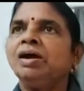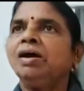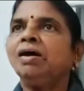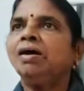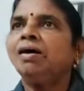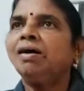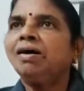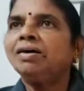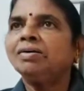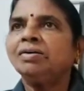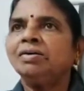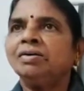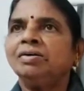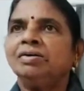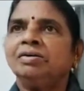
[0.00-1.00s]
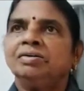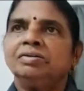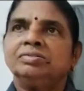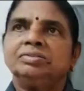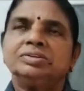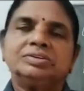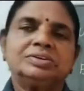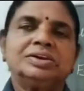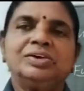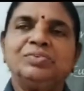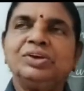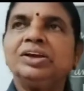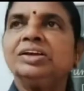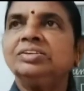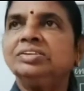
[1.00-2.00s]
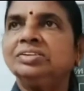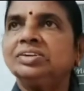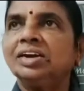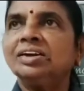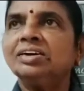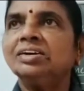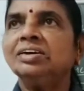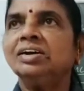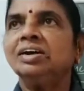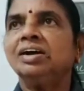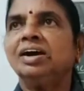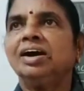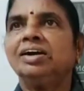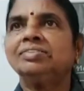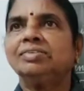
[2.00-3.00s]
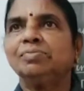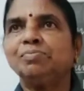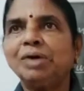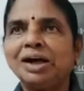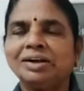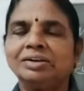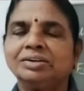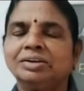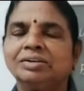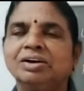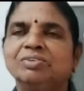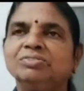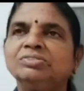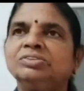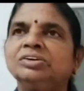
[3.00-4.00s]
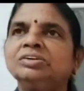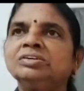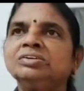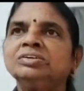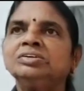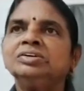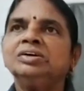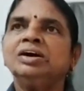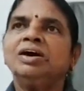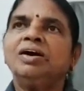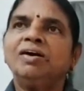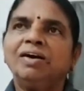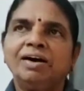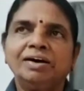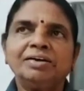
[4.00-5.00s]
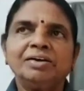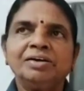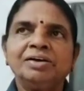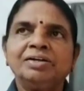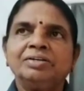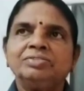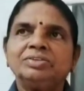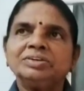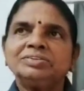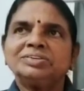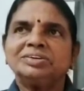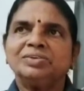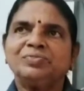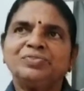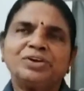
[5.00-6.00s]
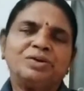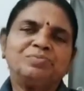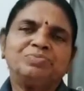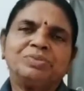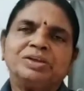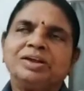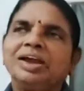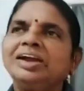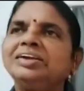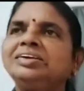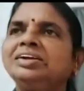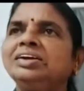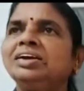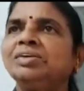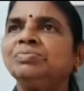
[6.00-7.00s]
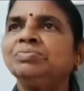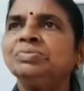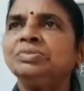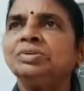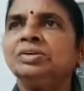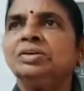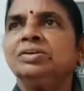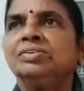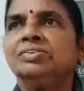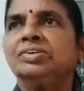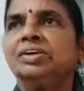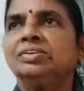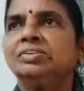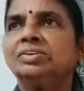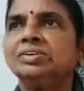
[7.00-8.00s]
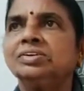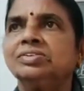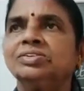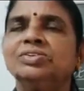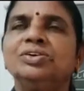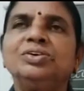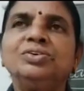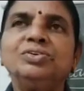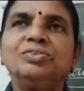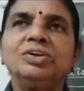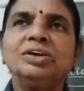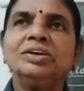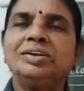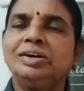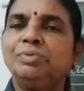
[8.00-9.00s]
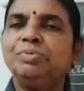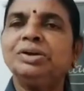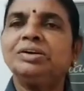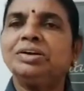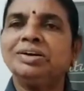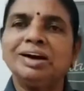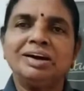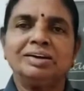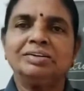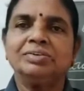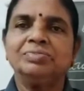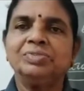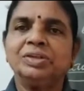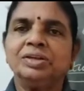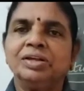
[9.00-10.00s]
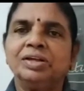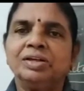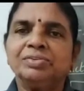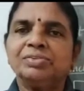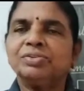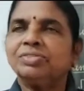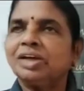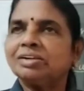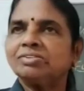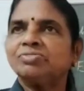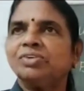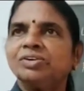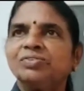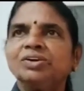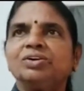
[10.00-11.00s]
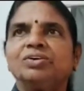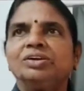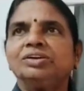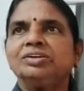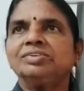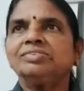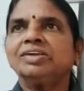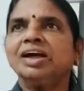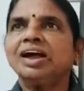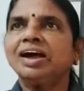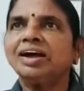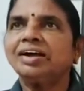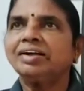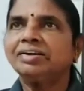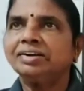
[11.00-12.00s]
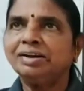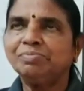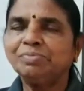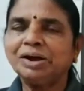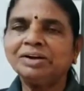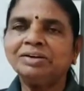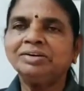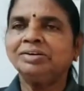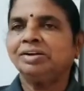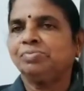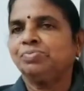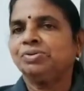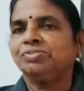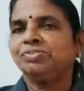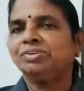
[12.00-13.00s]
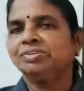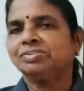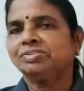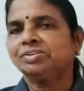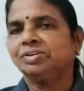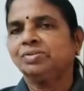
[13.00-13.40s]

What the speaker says: or just giving a check at the bank counter or just from ATM centers using debit card. So that's what we call it as demand deposits.